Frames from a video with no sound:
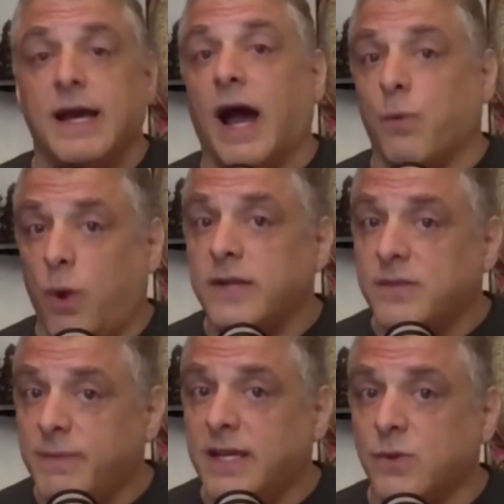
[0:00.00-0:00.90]
I want
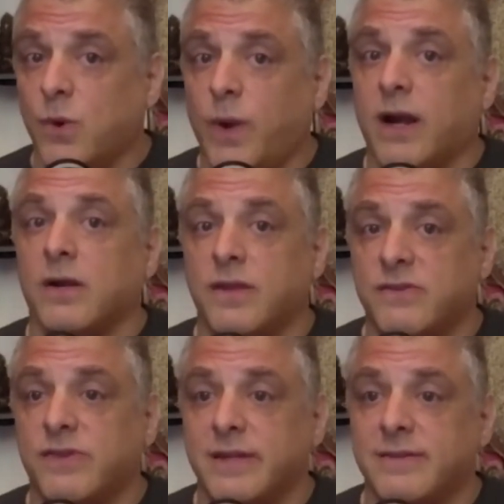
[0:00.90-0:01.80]
to make you aware
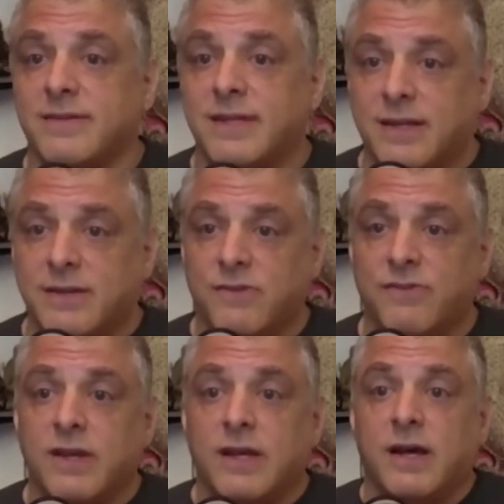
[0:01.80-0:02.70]
this list
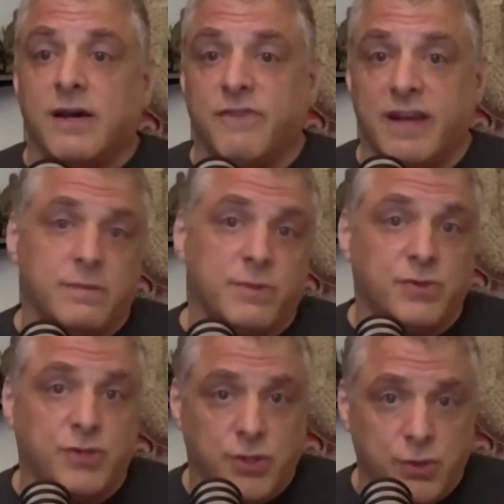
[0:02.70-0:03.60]
is available
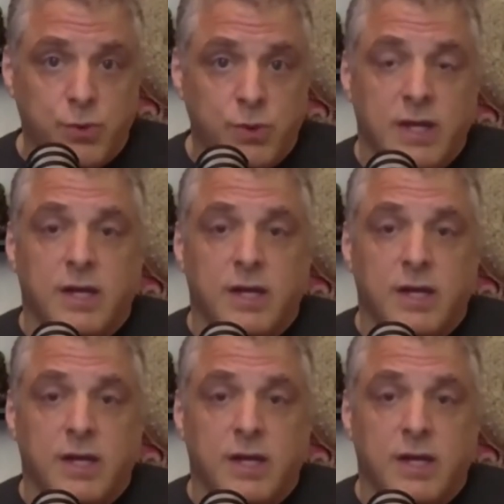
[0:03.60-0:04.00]
to you.